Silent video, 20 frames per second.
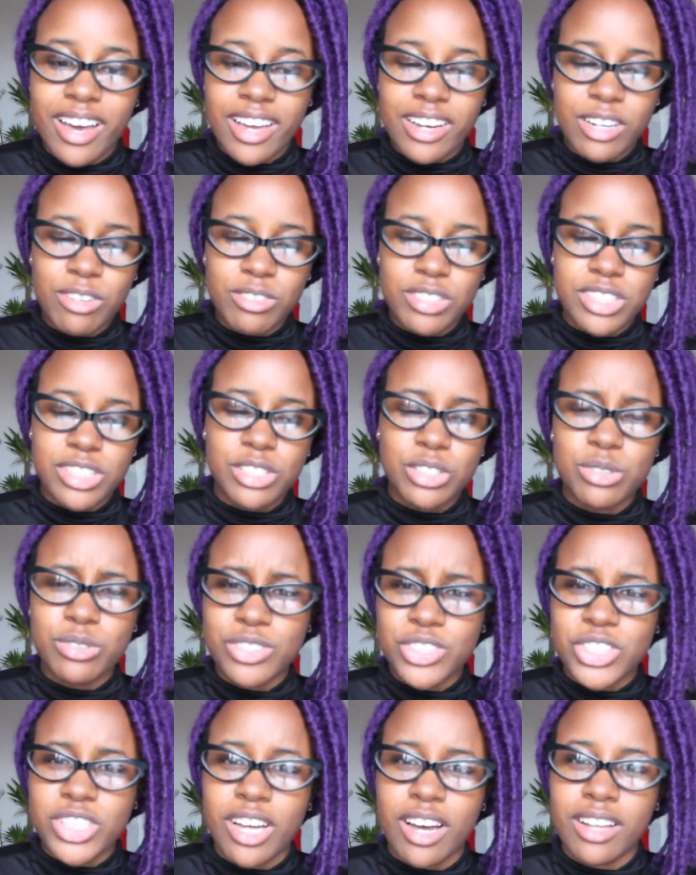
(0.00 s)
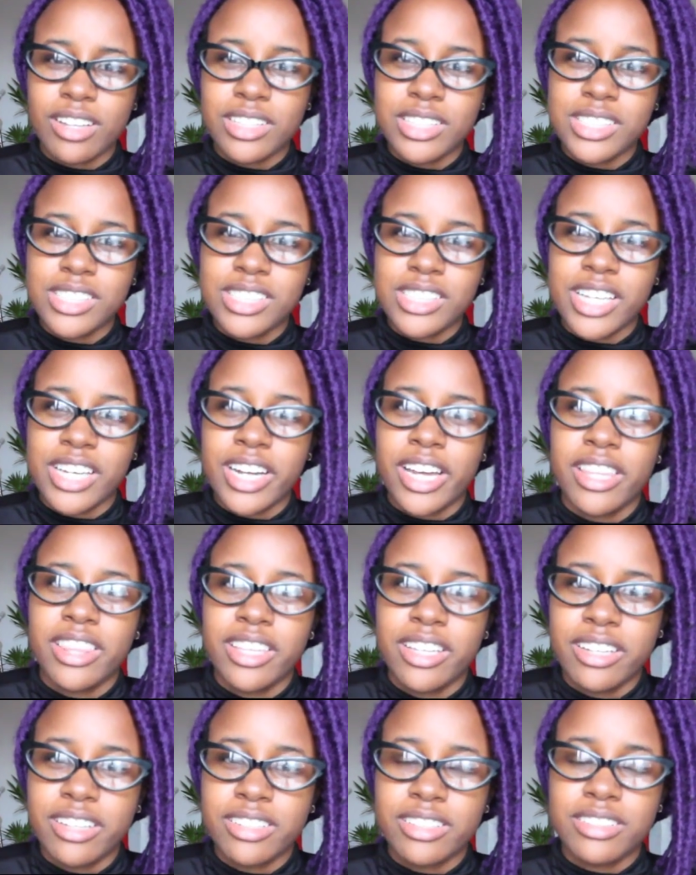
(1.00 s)
I know it's $200 and I
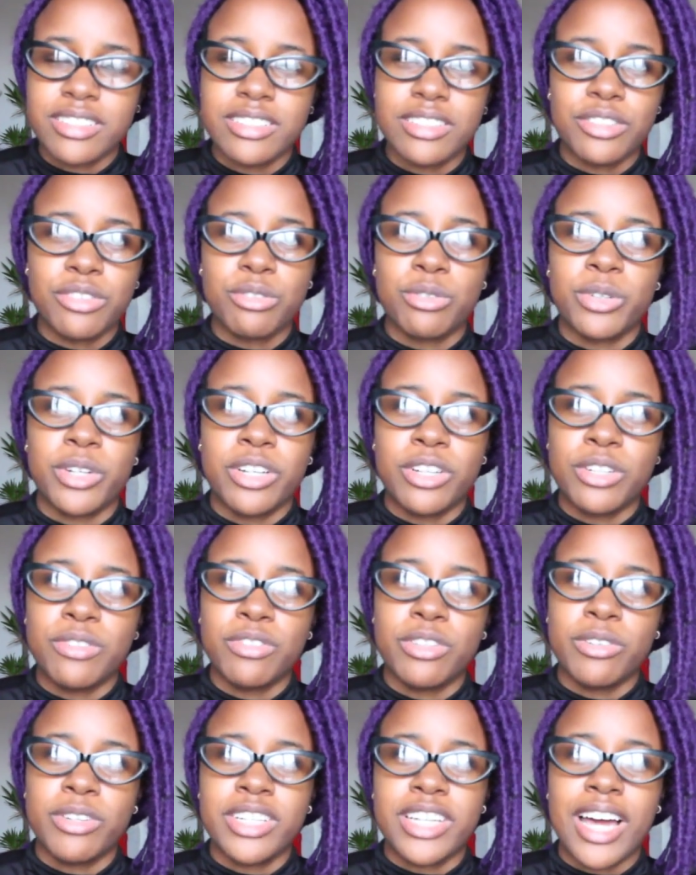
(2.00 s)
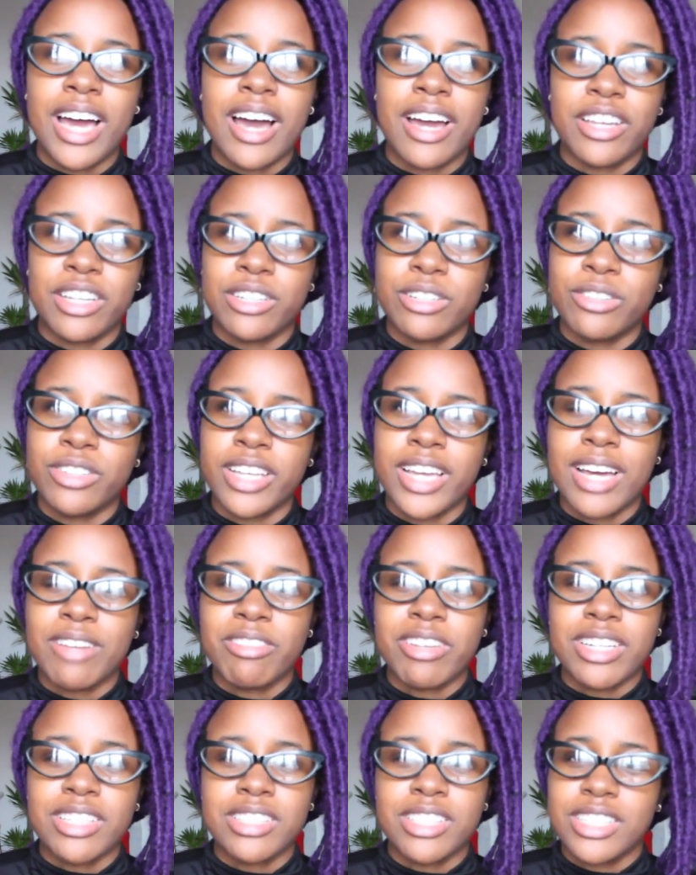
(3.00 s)
think through interviewing.io they
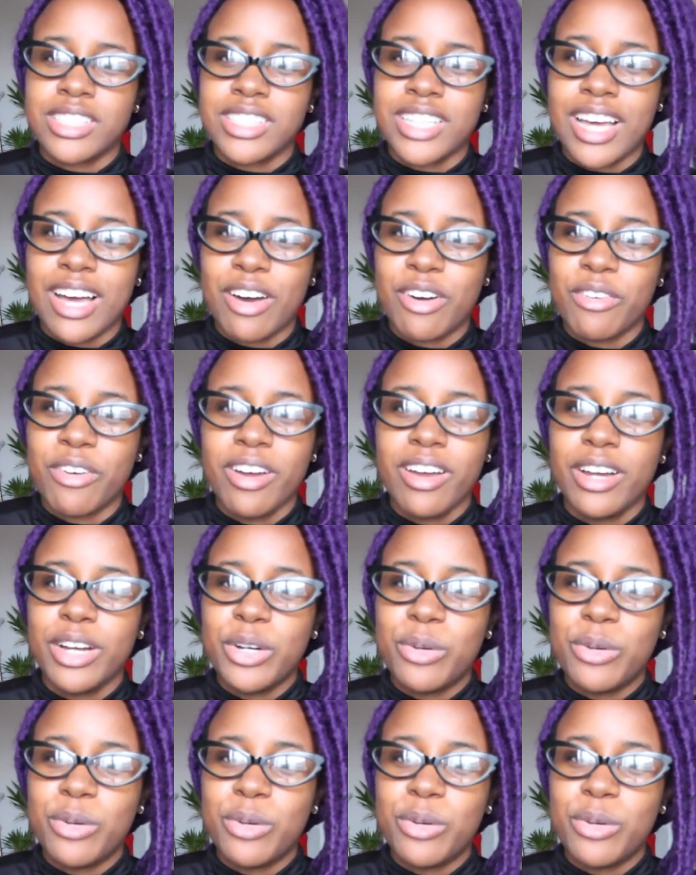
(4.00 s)
have like a discount